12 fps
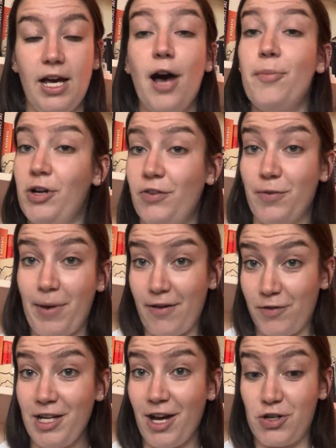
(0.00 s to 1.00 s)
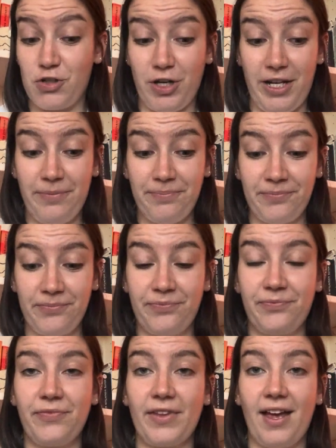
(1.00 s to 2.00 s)
a book from every country.
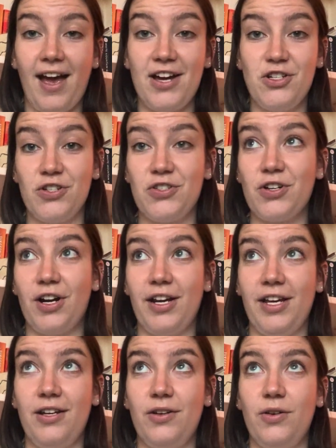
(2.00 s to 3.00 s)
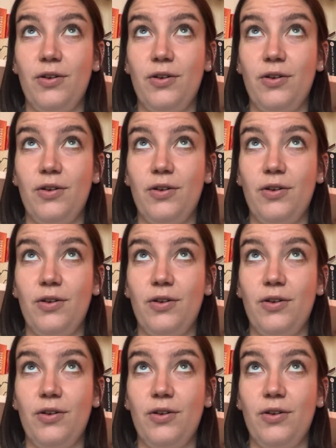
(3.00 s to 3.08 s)
I just started